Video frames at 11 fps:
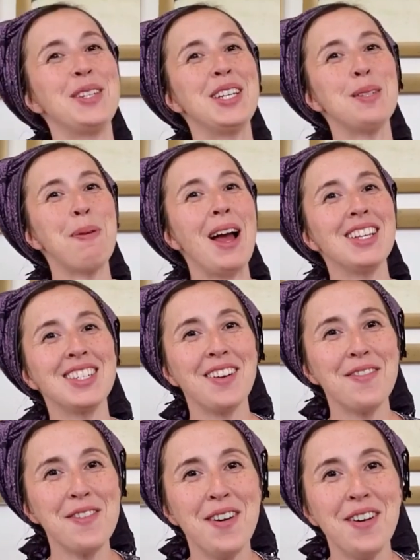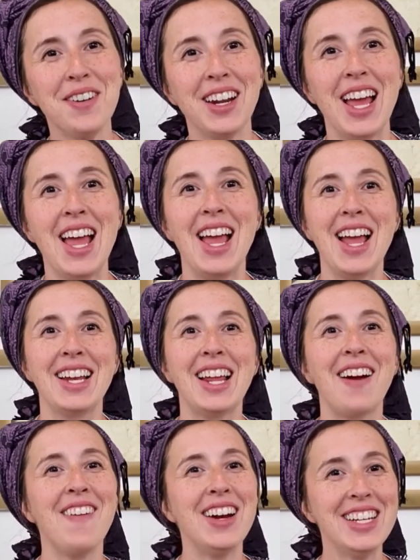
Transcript: Tehila Gimpel. Every member has